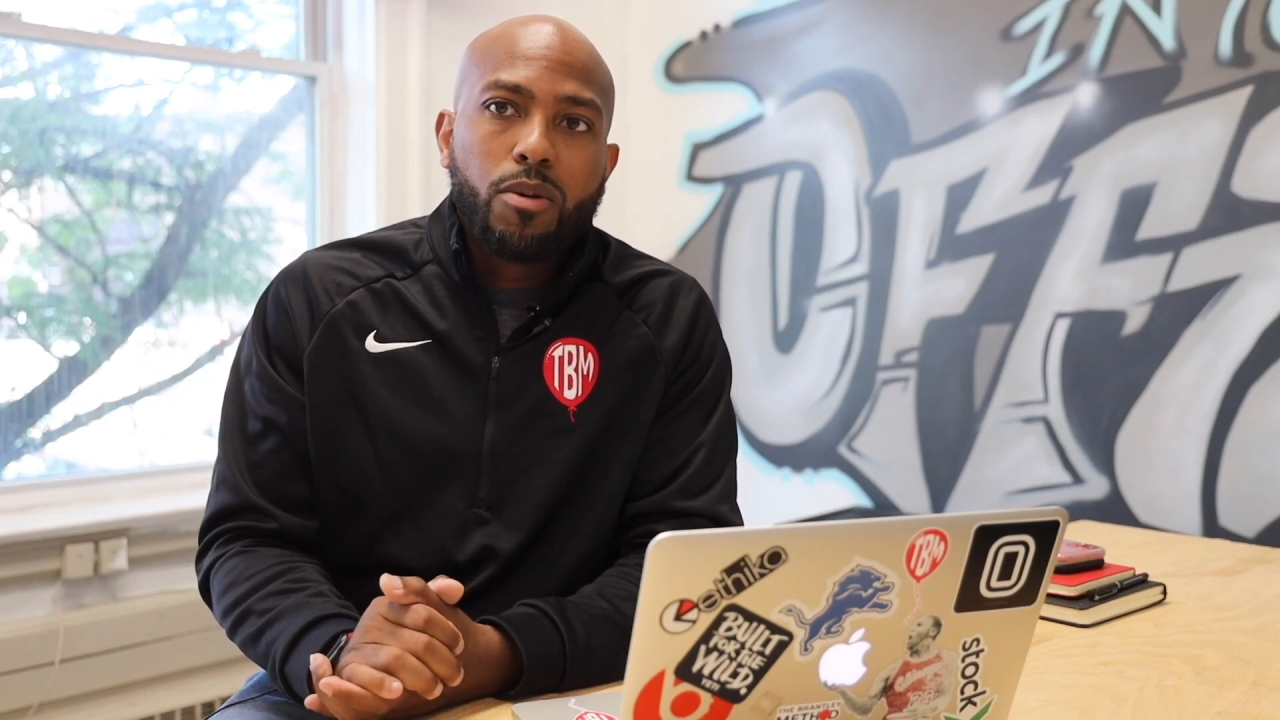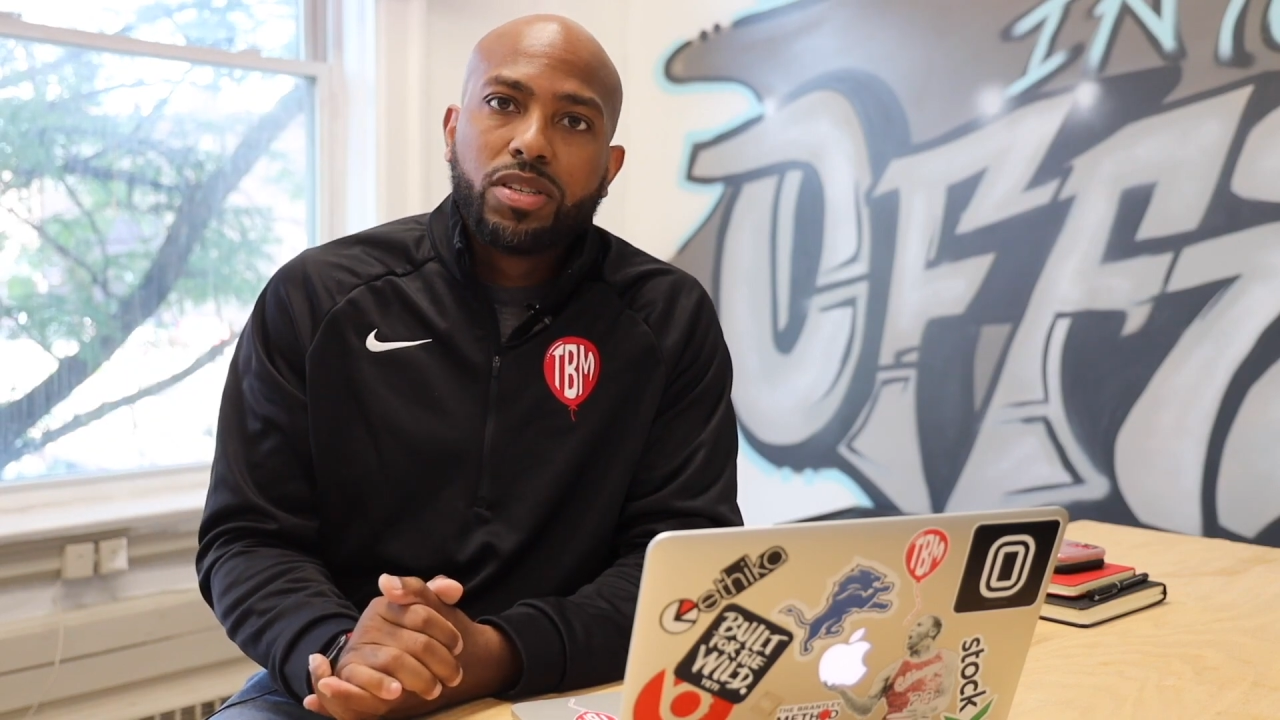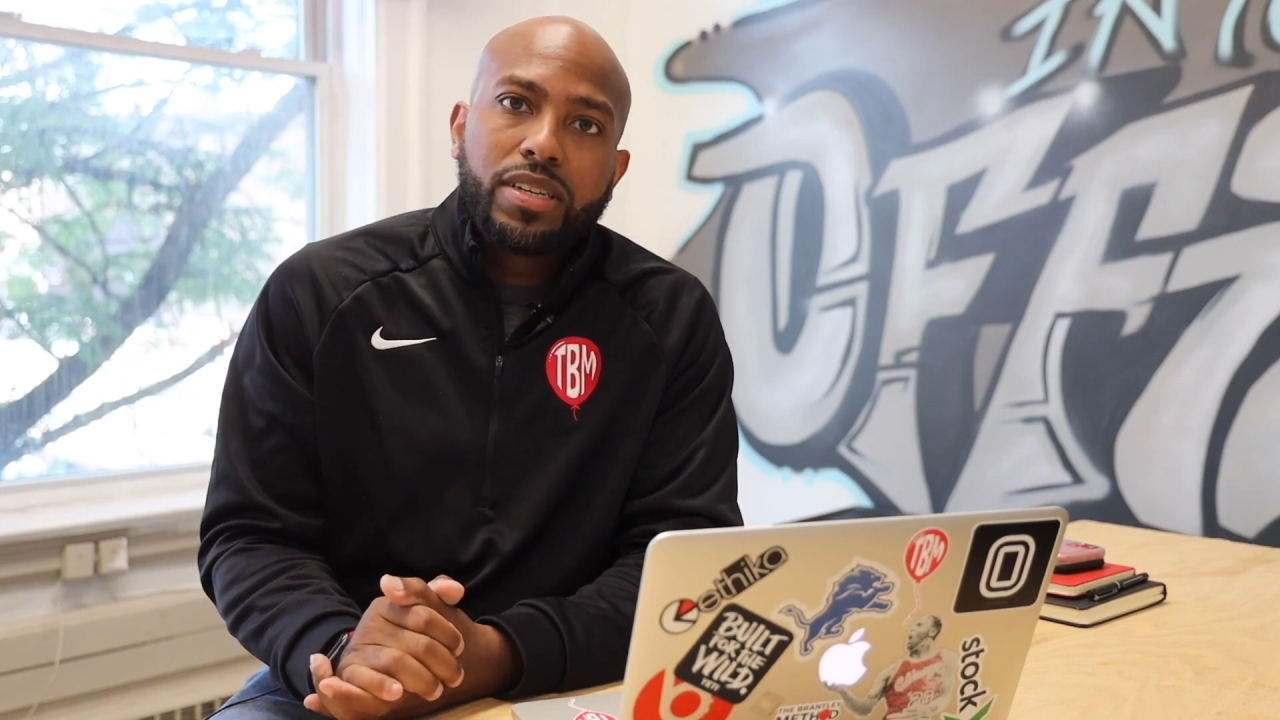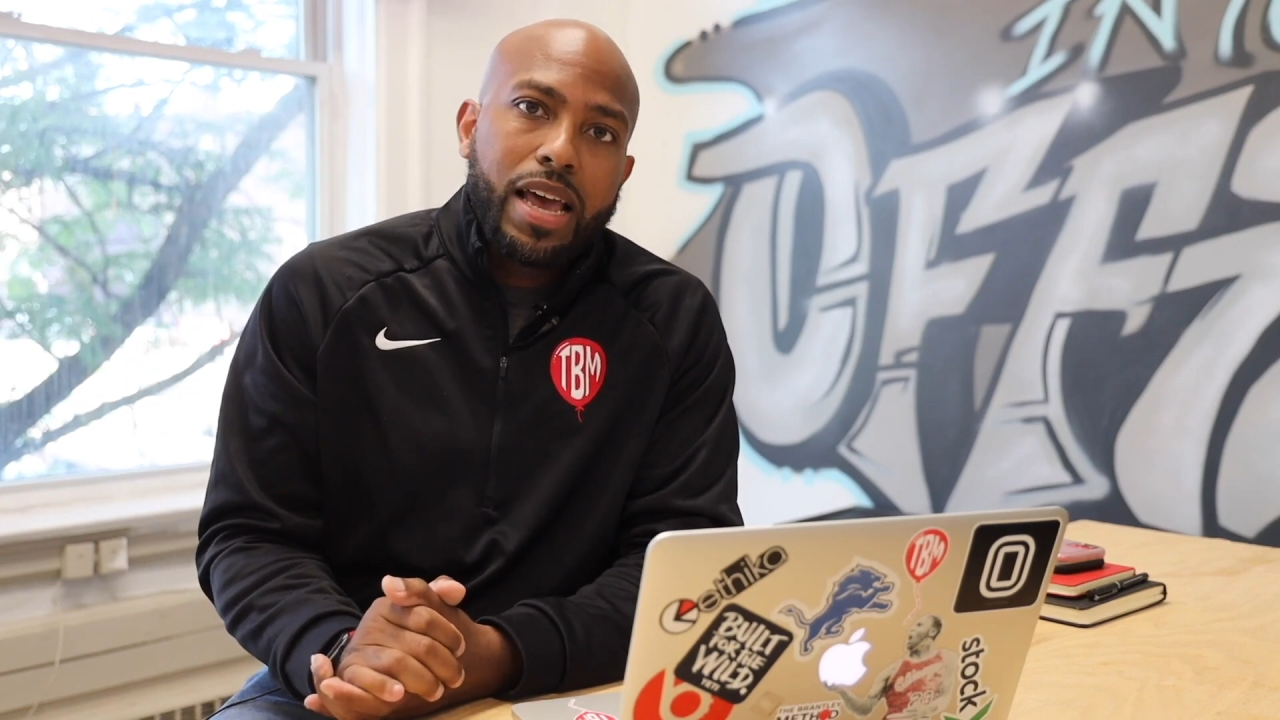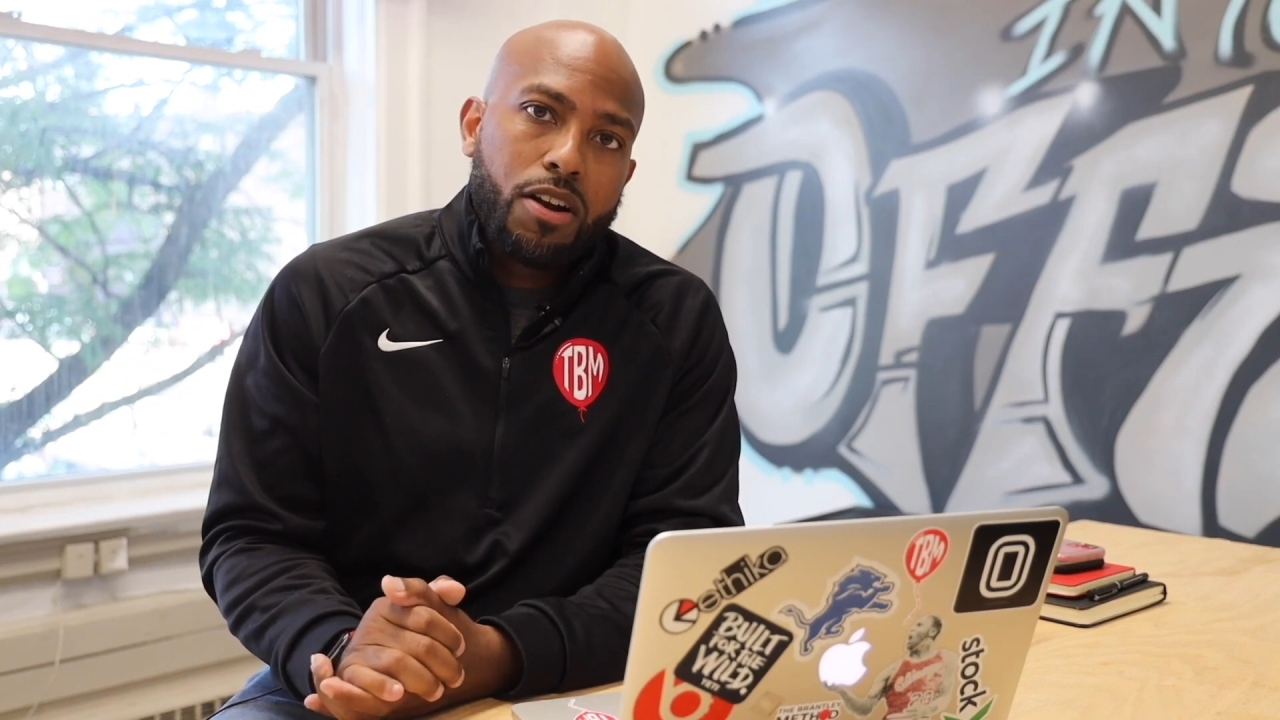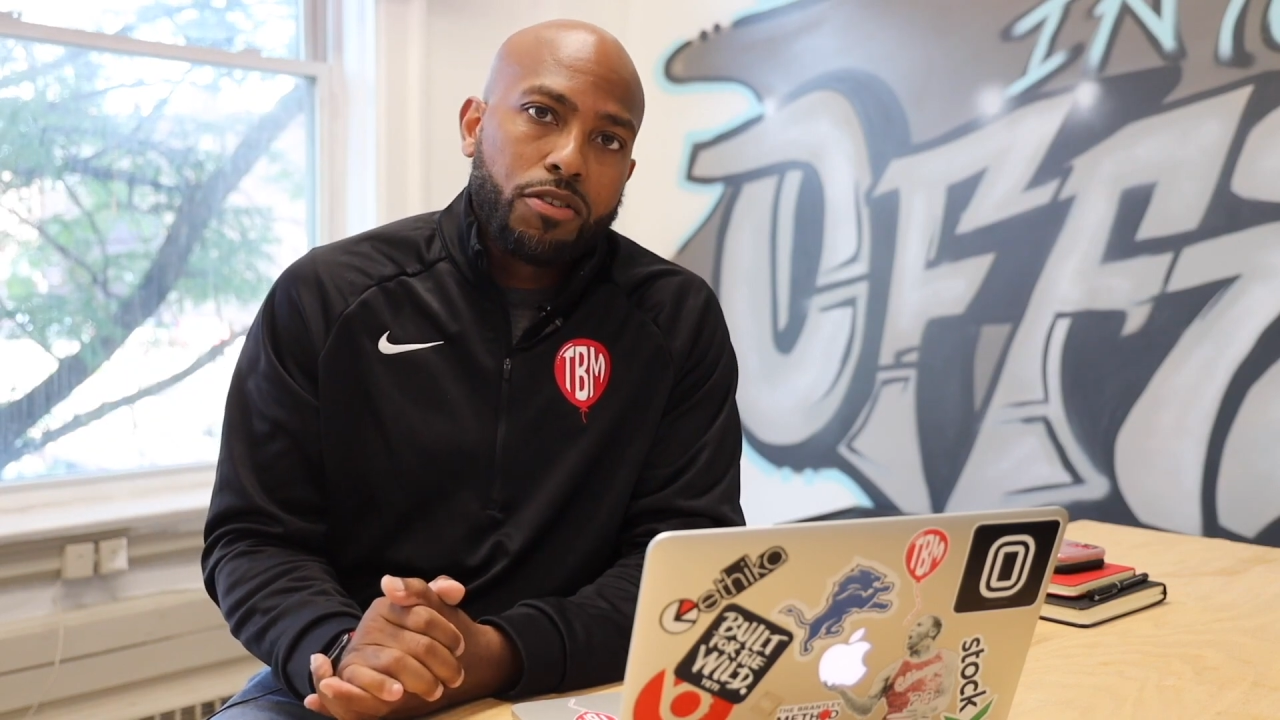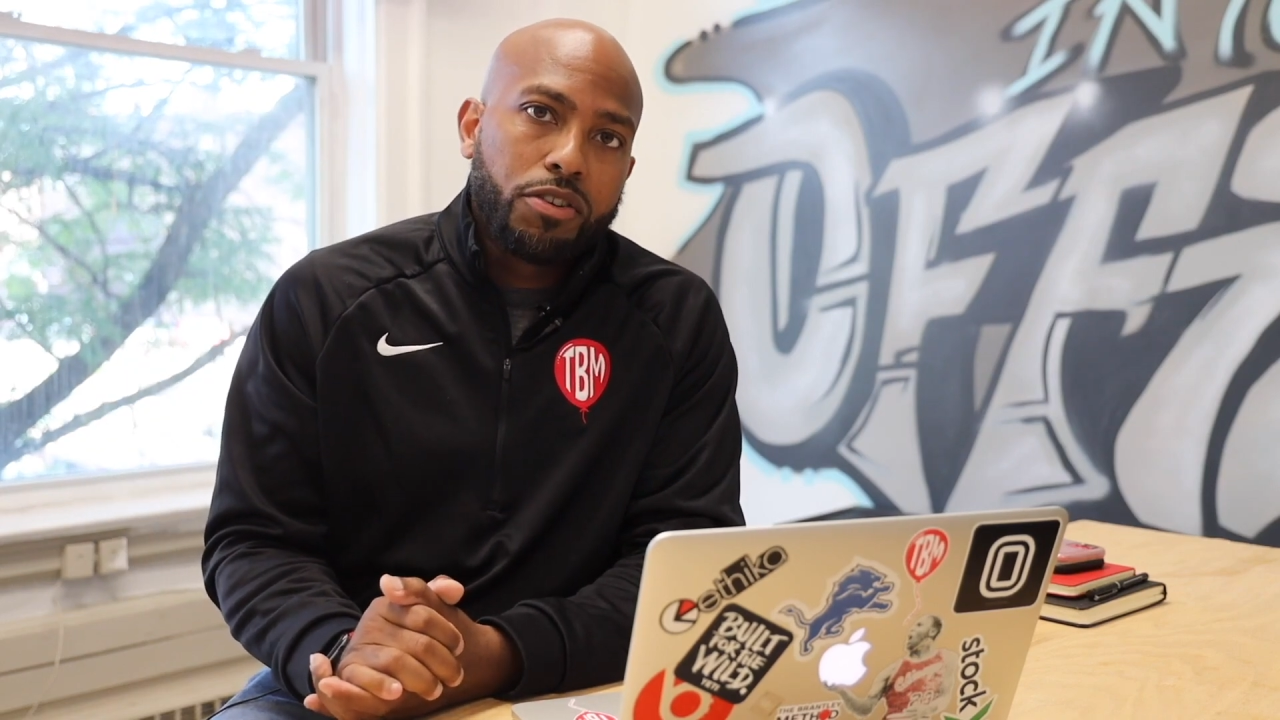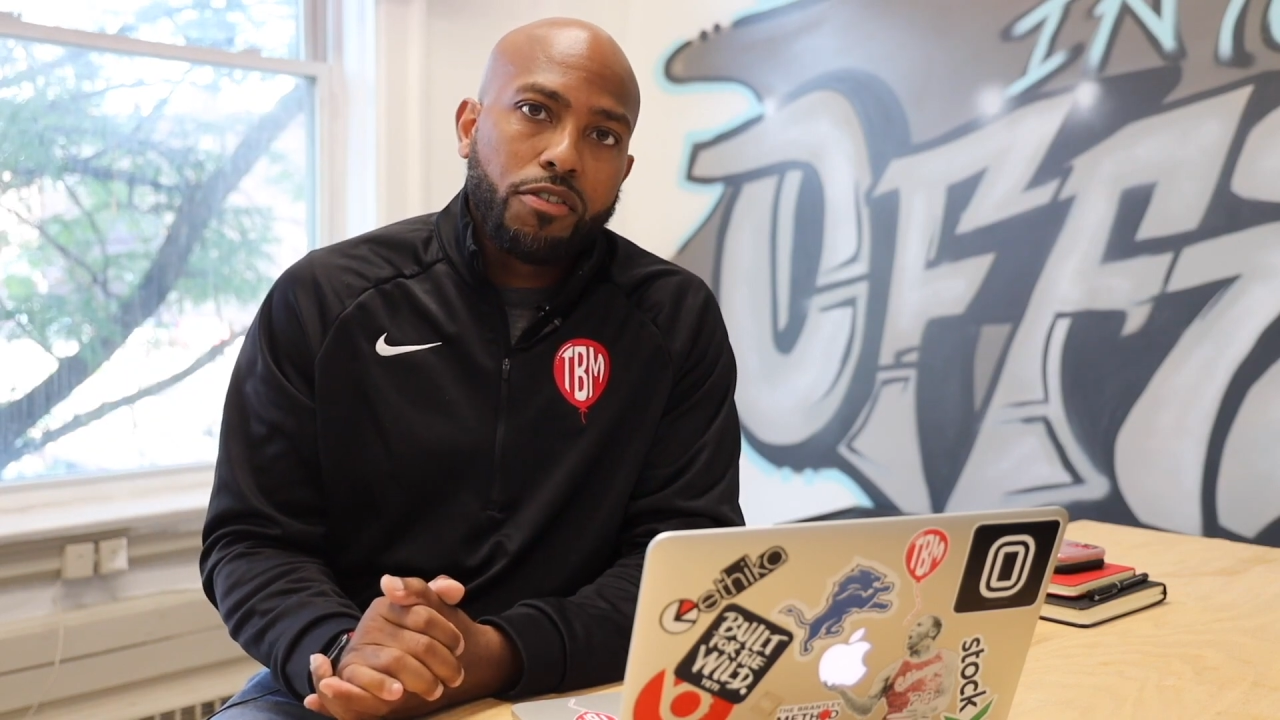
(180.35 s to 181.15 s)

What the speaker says: with standing on the